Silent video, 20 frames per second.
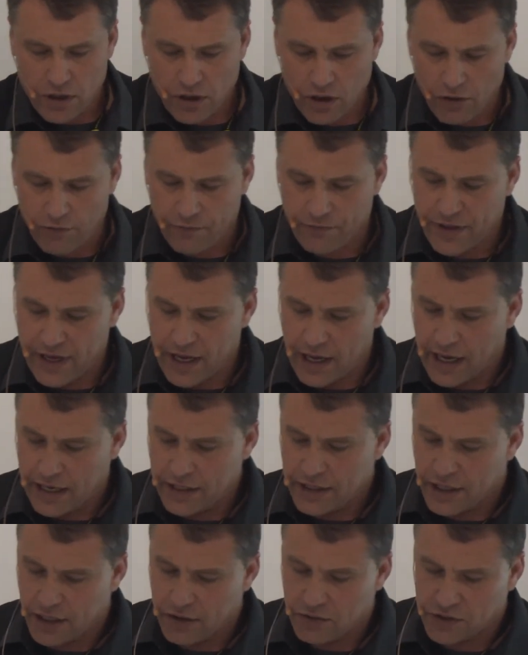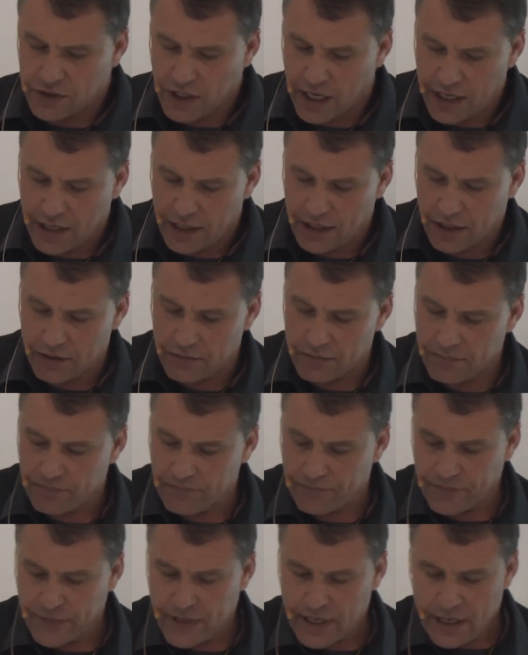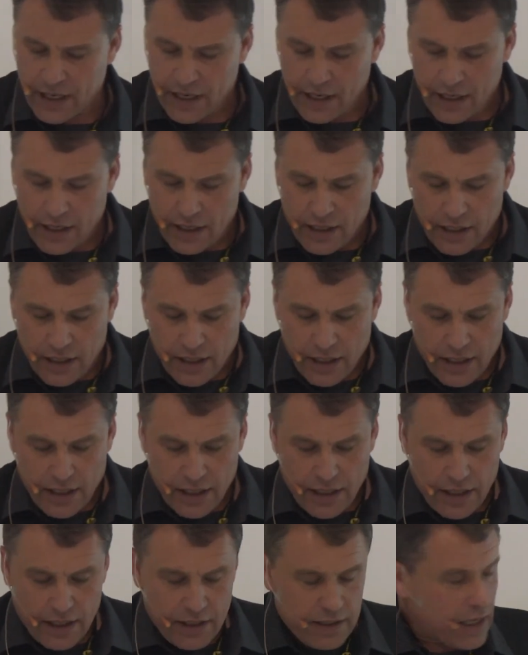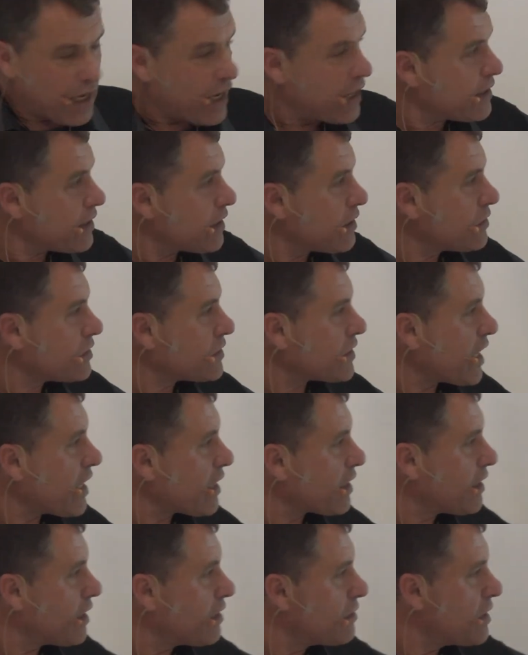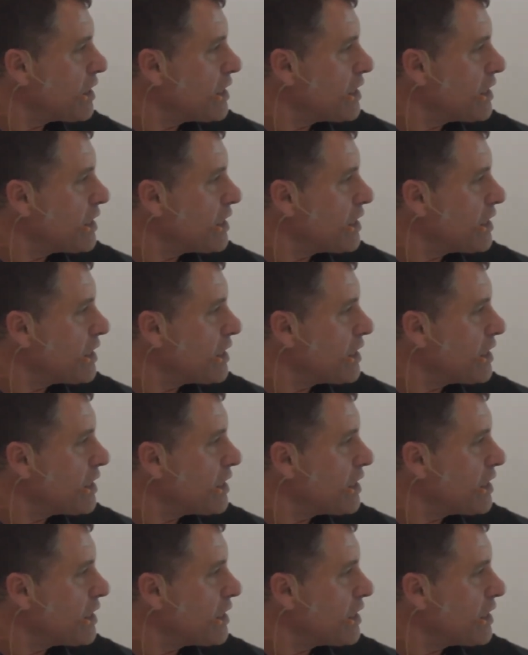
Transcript: of the hydrocyclone. The hydrocyclone